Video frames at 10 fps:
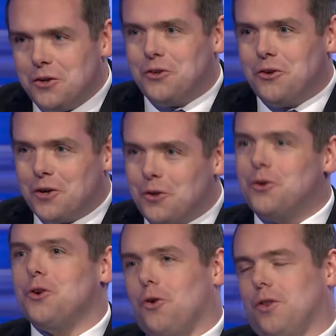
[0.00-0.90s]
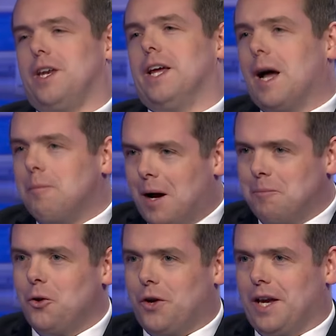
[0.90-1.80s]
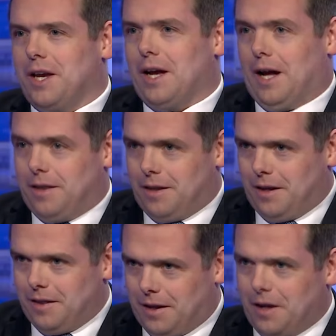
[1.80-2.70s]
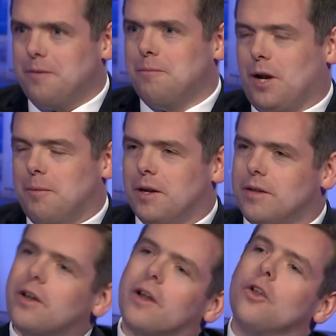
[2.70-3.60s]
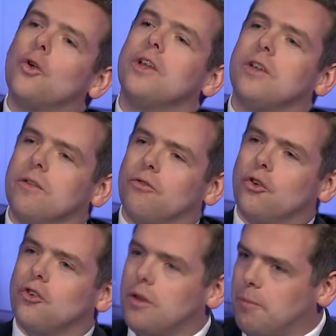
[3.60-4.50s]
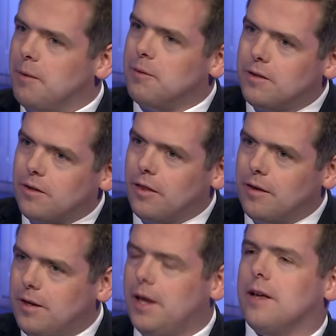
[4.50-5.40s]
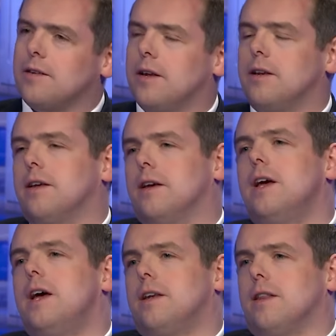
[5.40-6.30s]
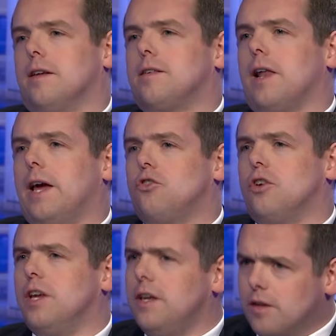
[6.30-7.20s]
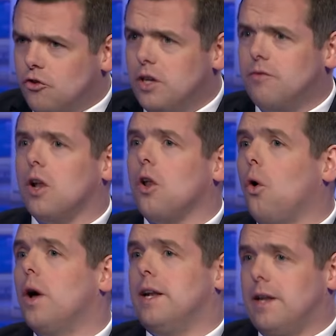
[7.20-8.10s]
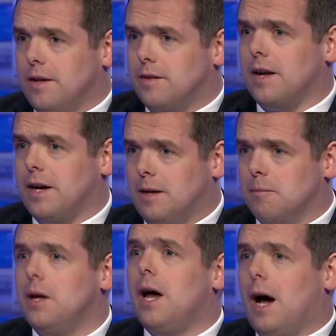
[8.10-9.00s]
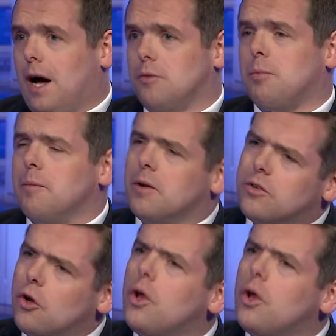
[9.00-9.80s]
you included all three, and I'm looking at the current Prime Minister and looking to the future, the Prime Minister that's taking us into this election. He's achieved a lot in his time as Prime Minister.